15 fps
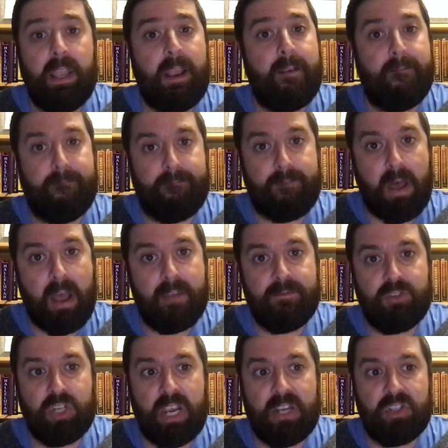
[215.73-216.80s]
and
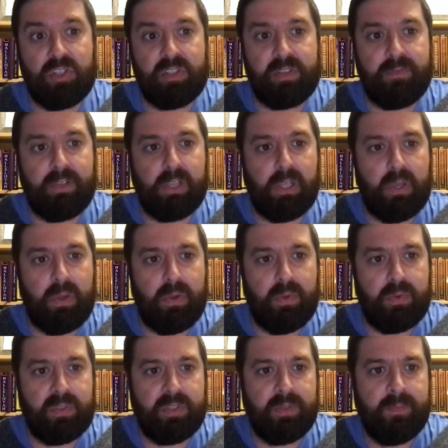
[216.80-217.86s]
5 changes of
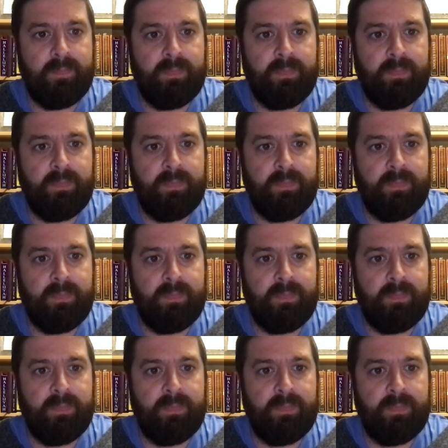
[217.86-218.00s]
clothes.